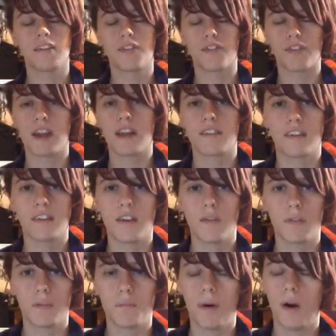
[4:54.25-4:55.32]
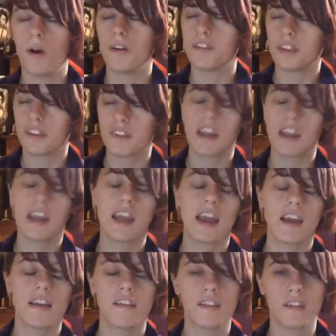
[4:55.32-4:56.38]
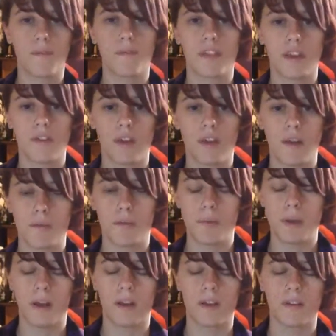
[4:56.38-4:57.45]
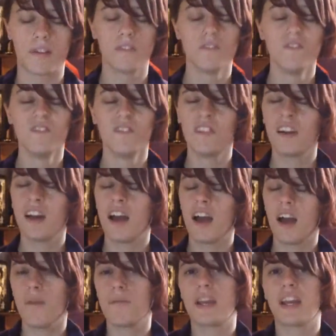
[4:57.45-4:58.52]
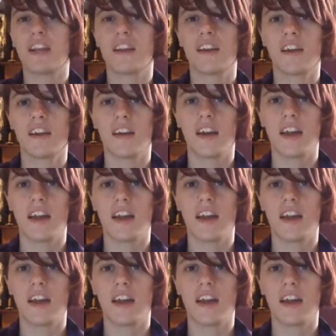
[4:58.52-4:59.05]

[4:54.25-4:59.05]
and thread in you with a pot just in case something rips, because I mean,